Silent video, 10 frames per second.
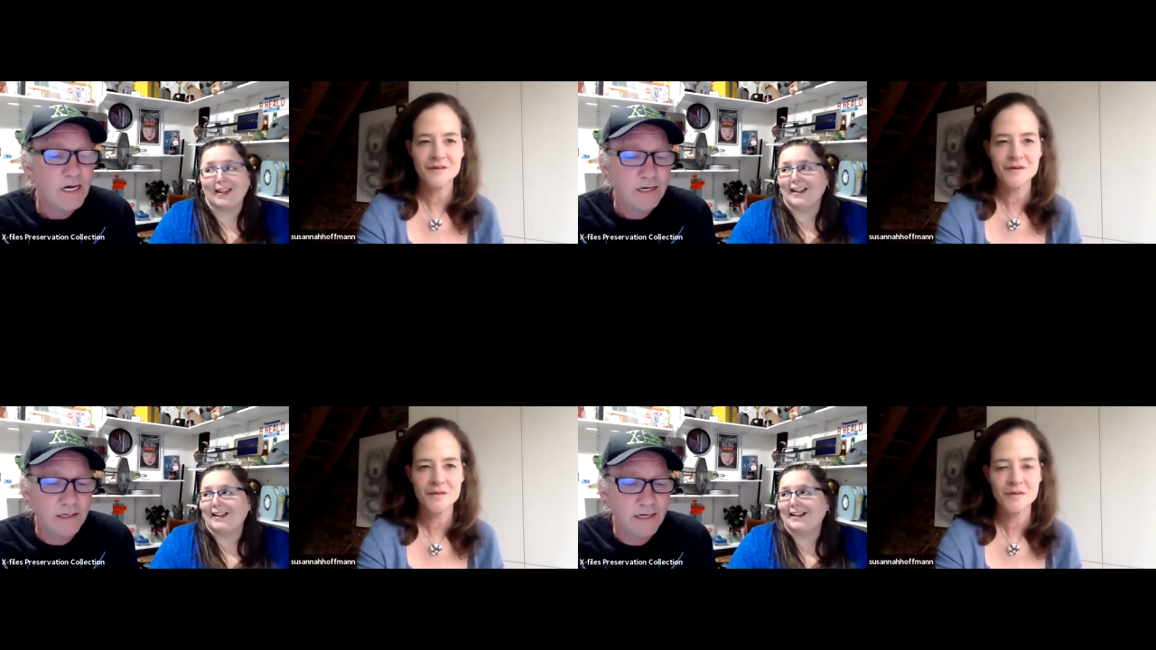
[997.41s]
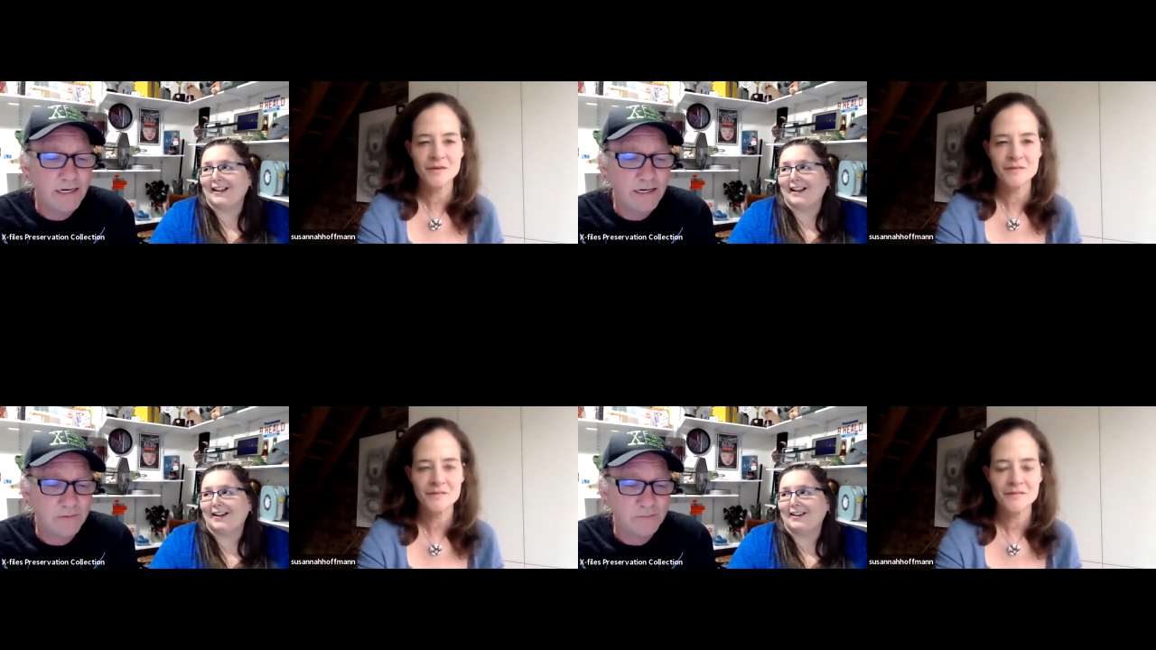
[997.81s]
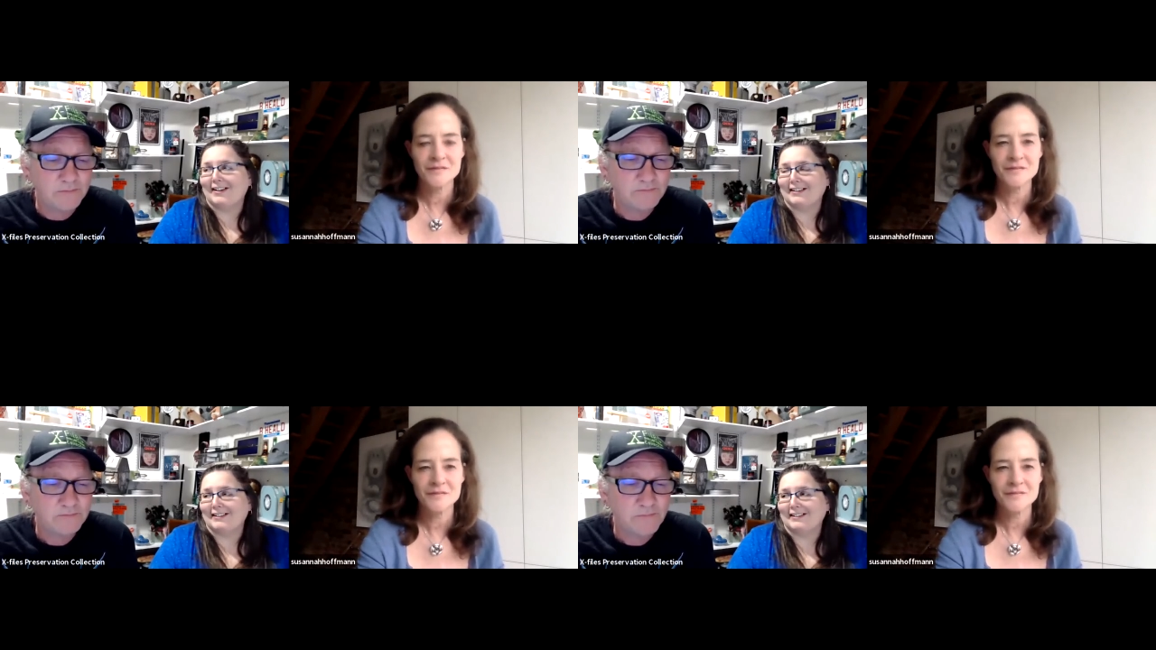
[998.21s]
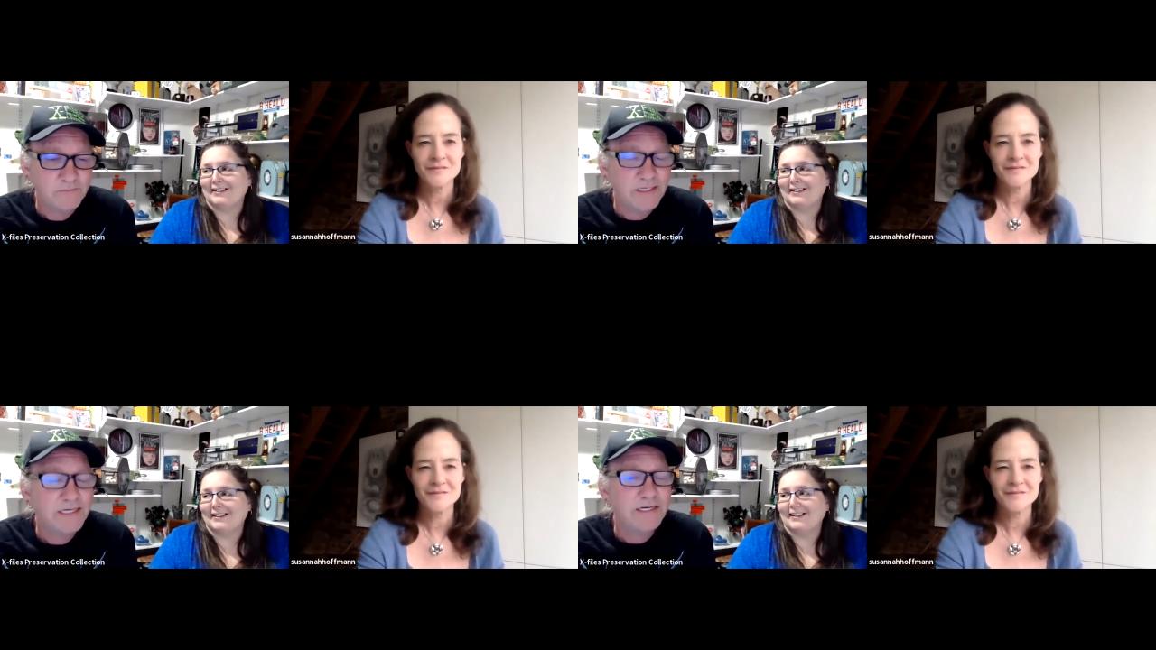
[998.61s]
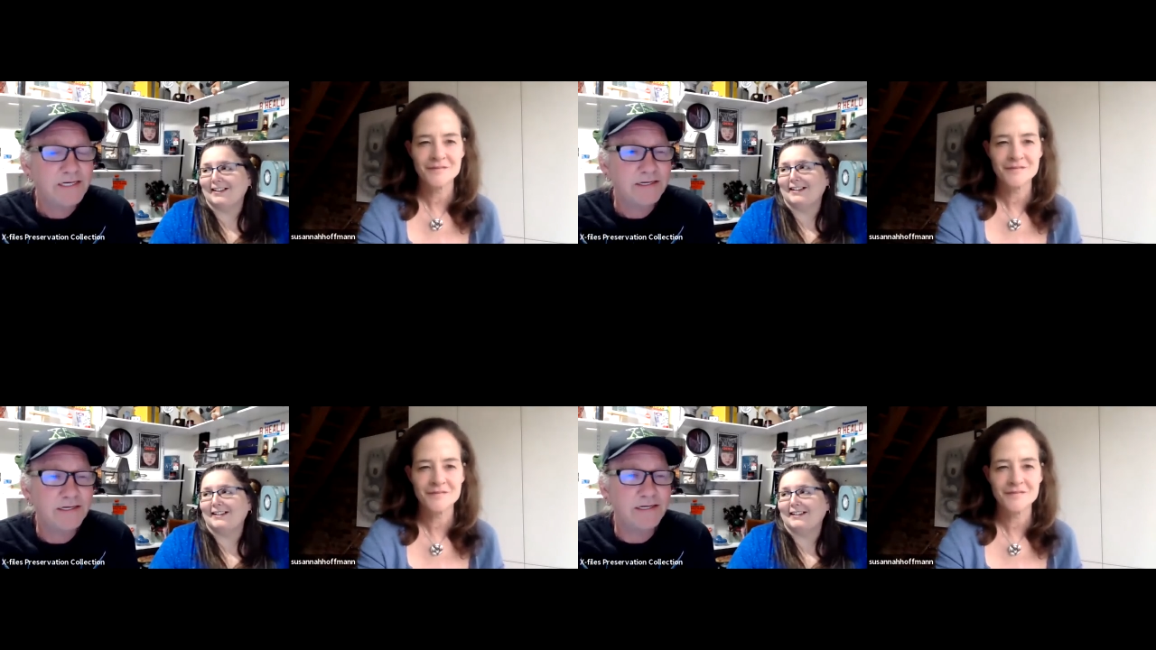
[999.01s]
Speaker 1: Now,
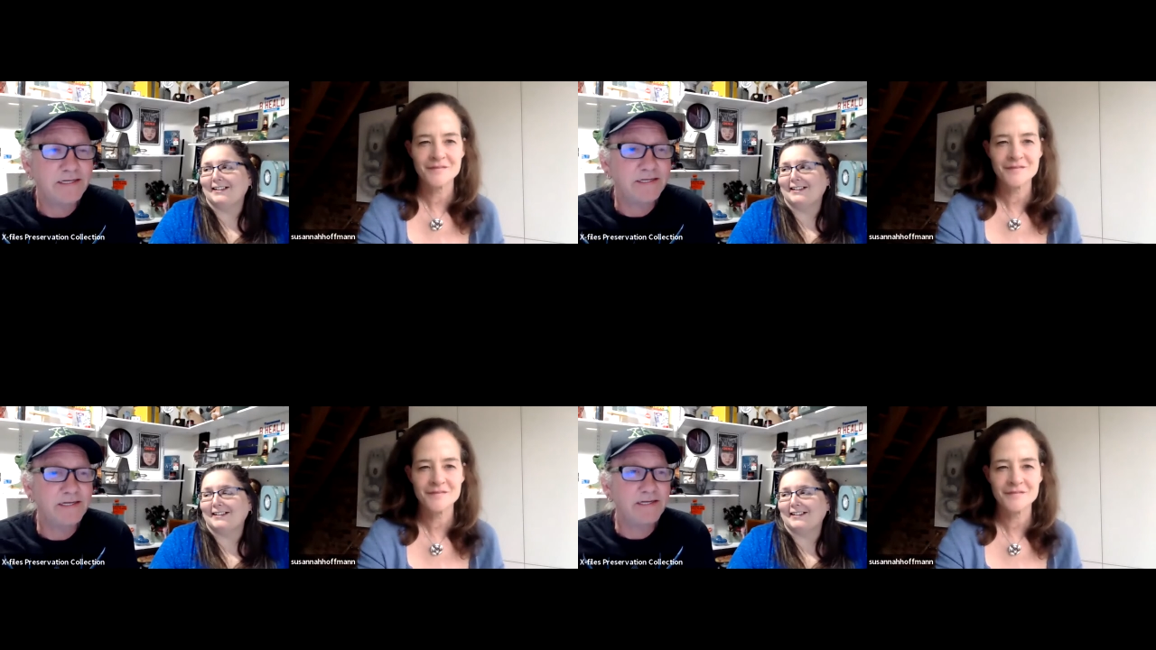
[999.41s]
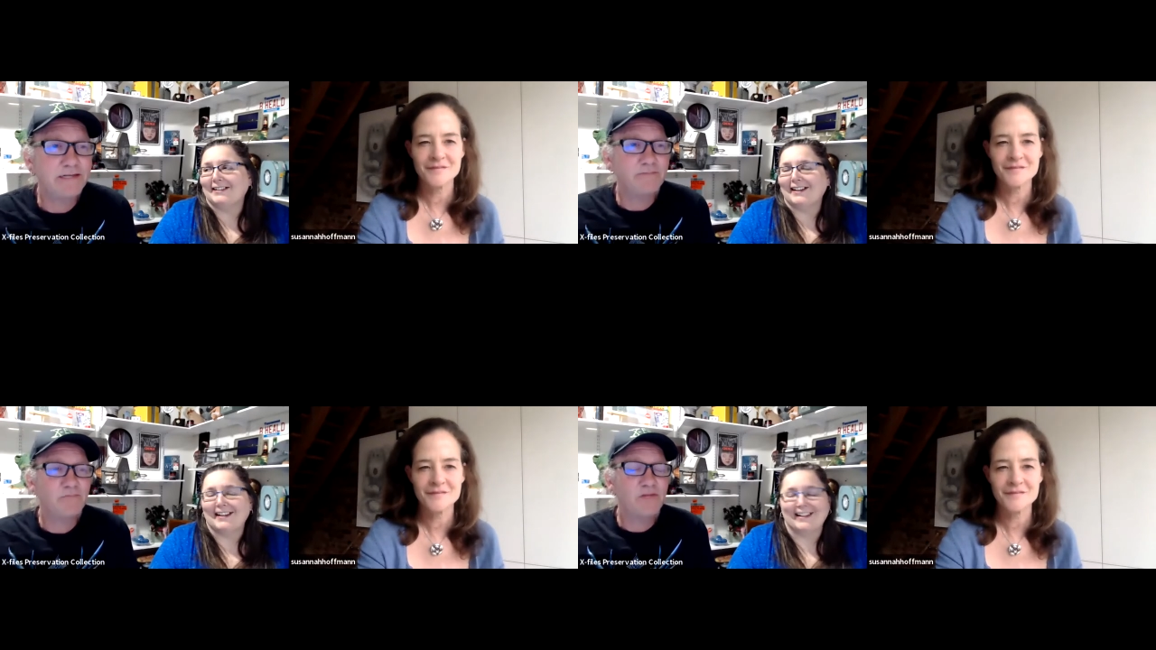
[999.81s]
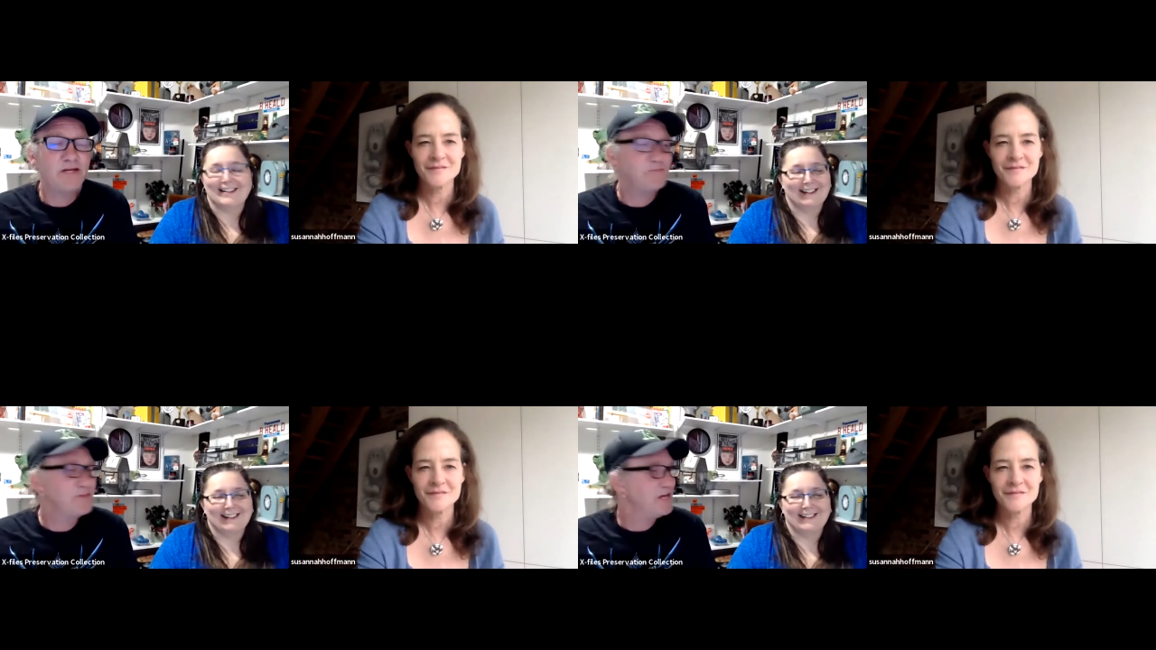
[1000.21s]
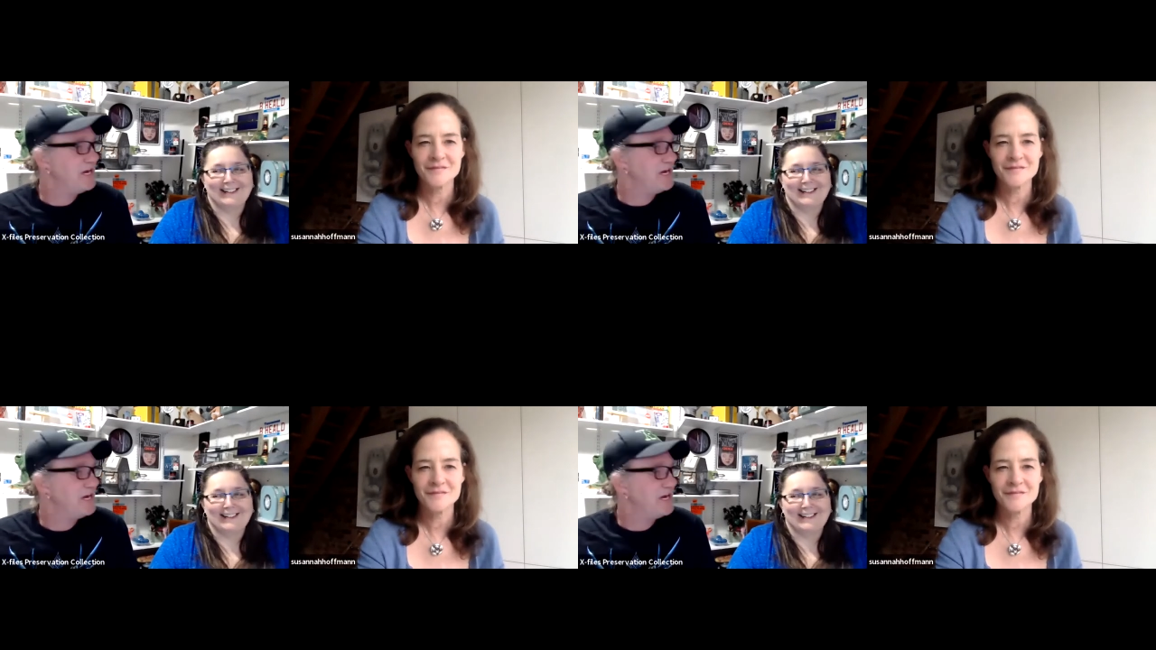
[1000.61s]
it, it the